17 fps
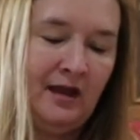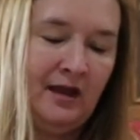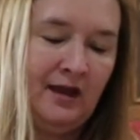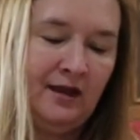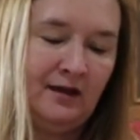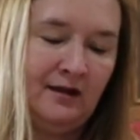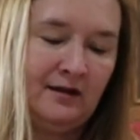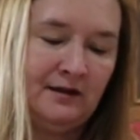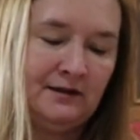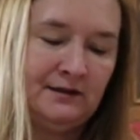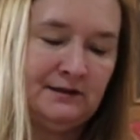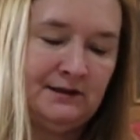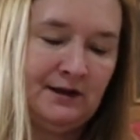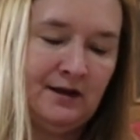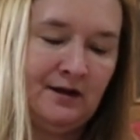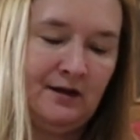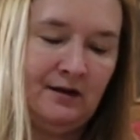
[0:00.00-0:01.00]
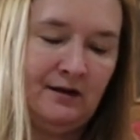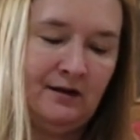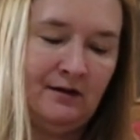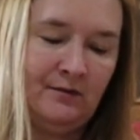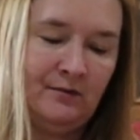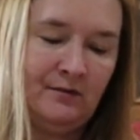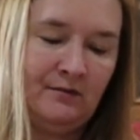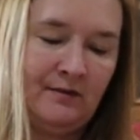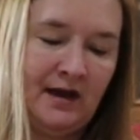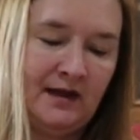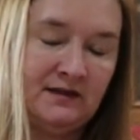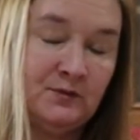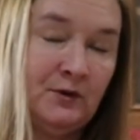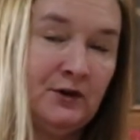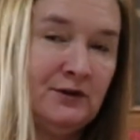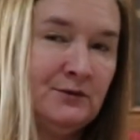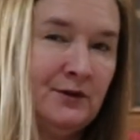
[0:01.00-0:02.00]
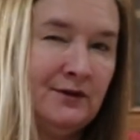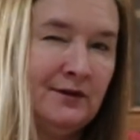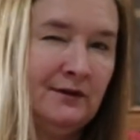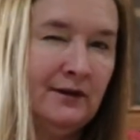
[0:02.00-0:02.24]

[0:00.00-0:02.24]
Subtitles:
And I sprinkled with a